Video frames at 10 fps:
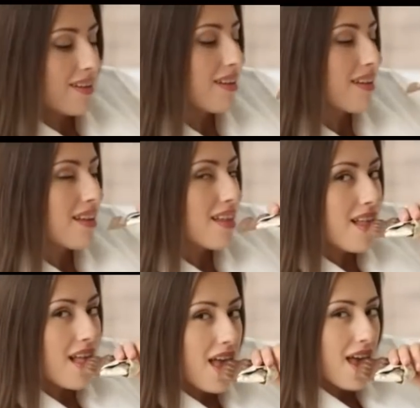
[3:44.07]

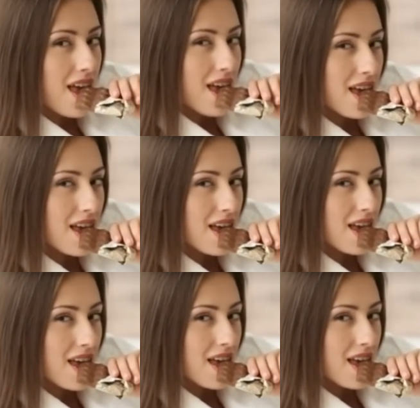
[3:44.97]

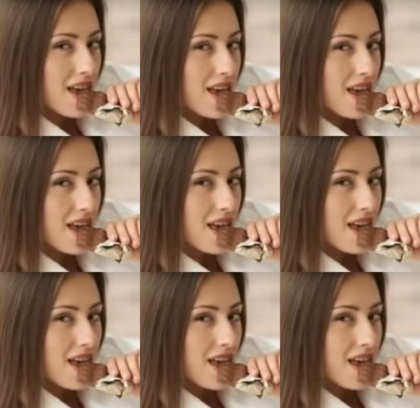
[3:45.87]

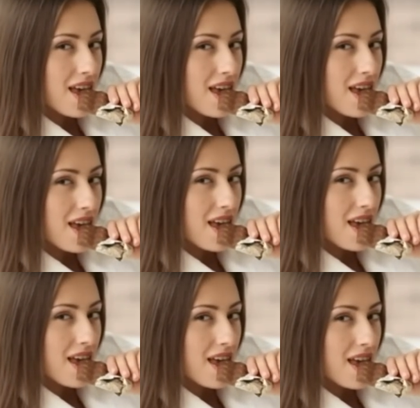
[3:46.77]

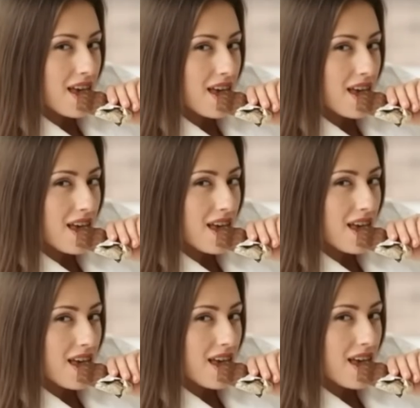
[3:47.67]
(not speaking)